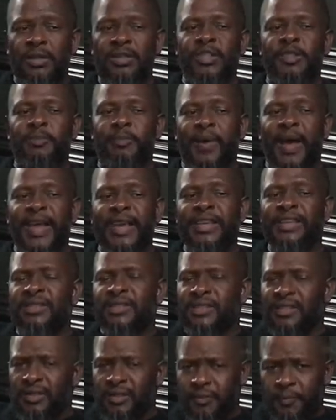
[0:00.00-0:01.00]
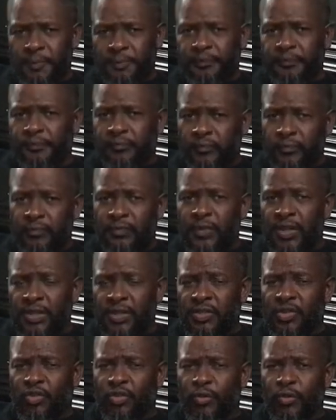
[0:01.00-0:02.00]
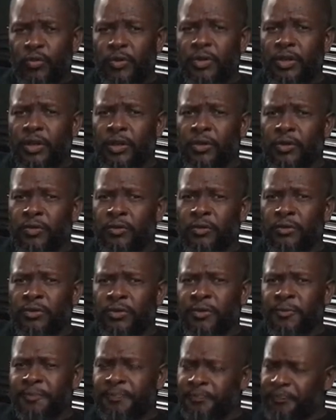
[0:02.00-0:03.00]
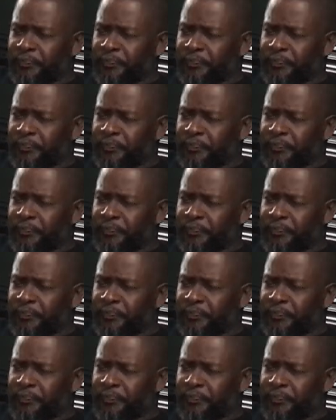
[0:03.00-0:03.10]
spice is through the nose